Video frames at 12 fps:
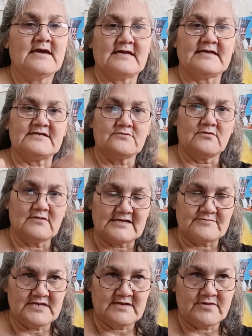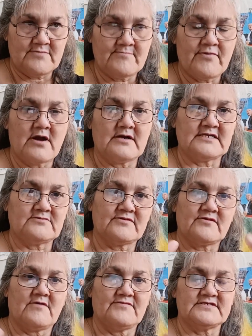And I don't like being bombarded with
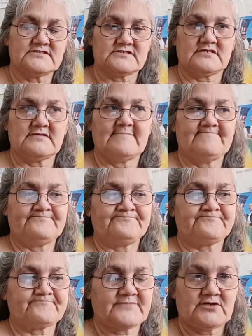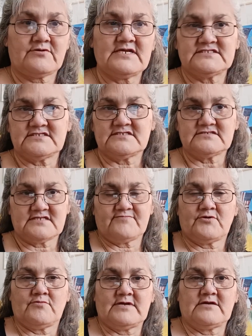all this crazy
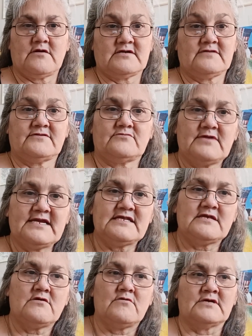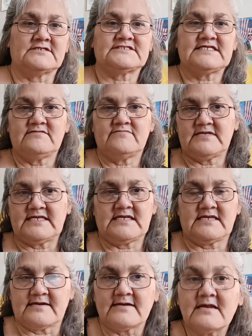stuff going on the radio, on
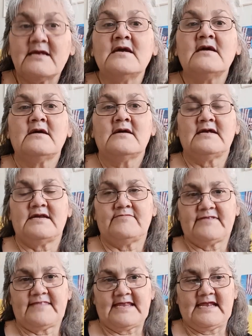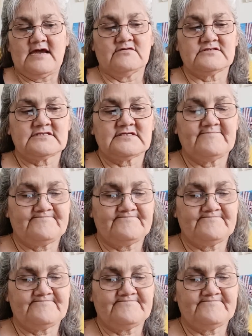TV, and everything else.